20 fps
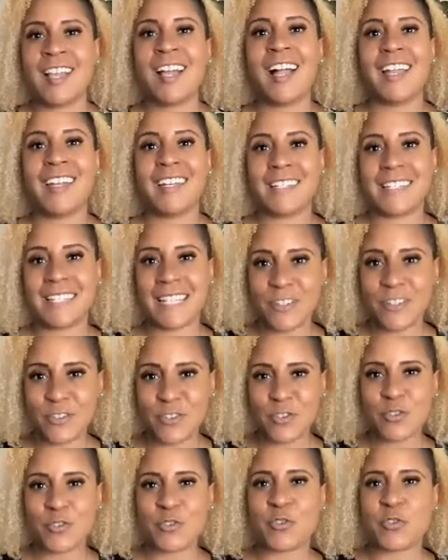an
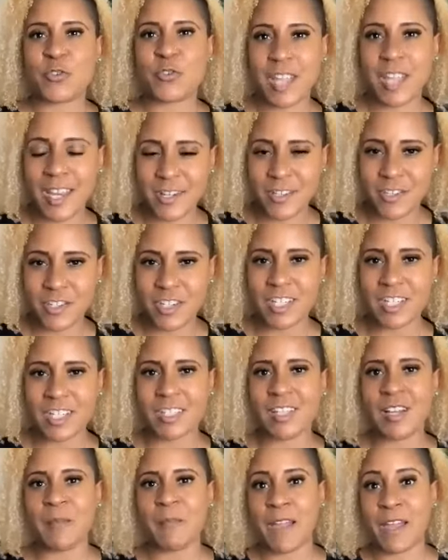intentional creation,
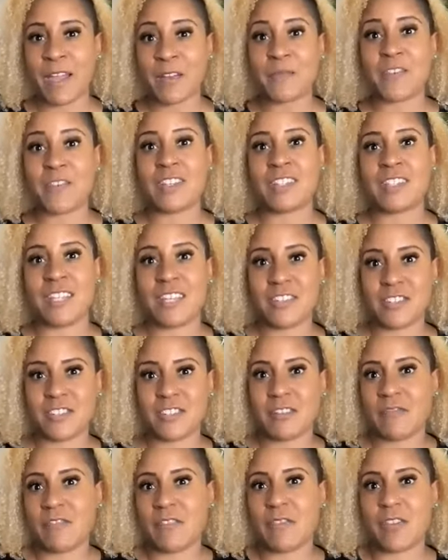a manifestation
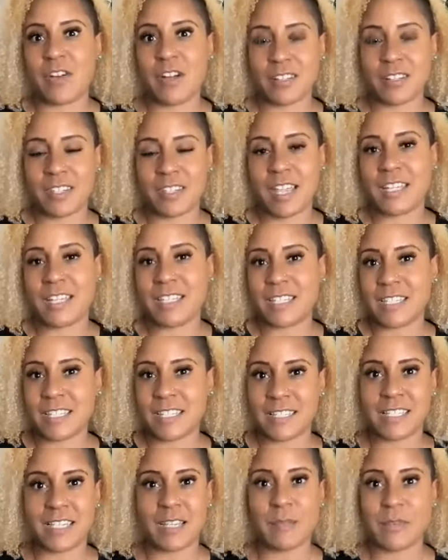of the thoughts,
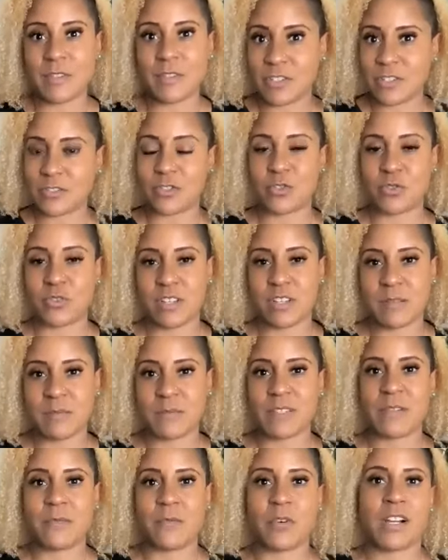ideas, images, dreams
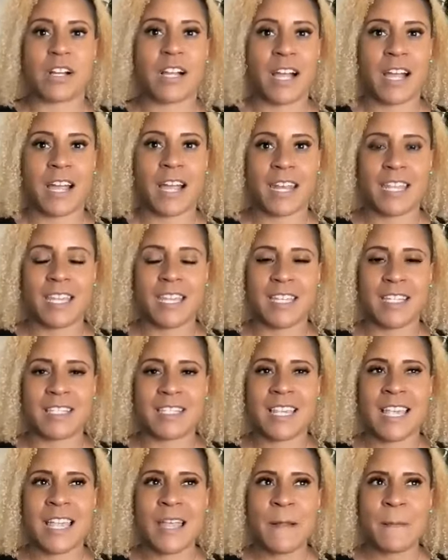of what God is,
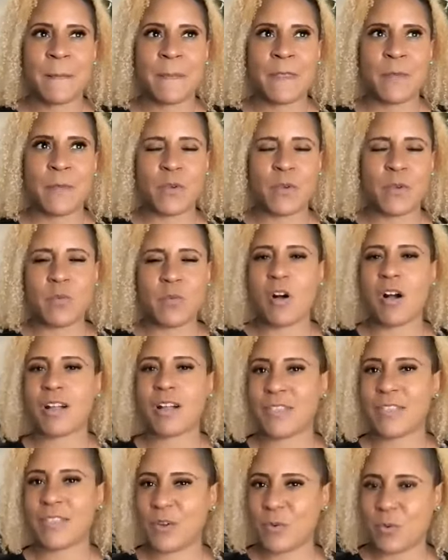we walk
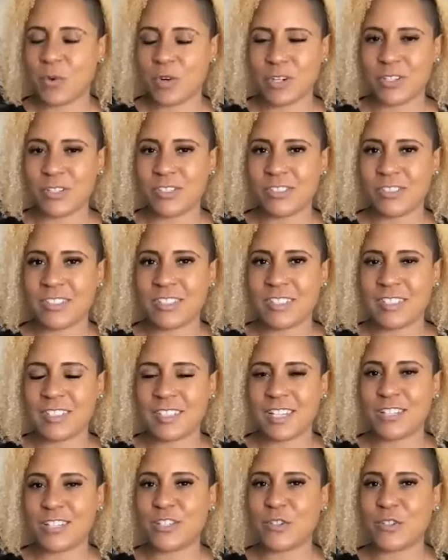in the world
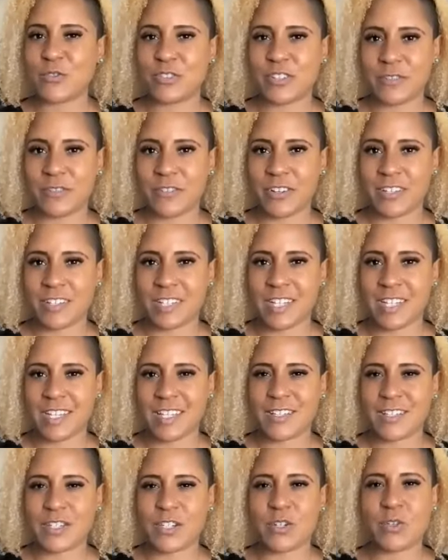a little differently.
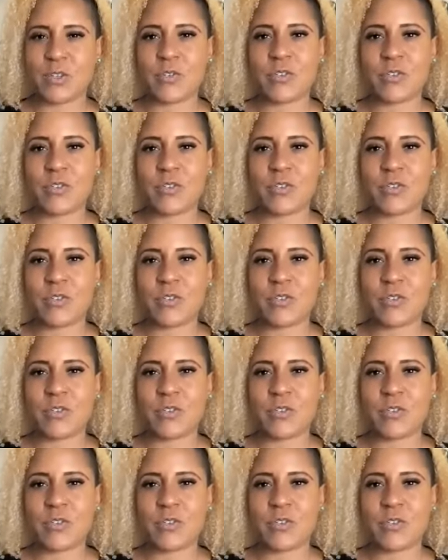So,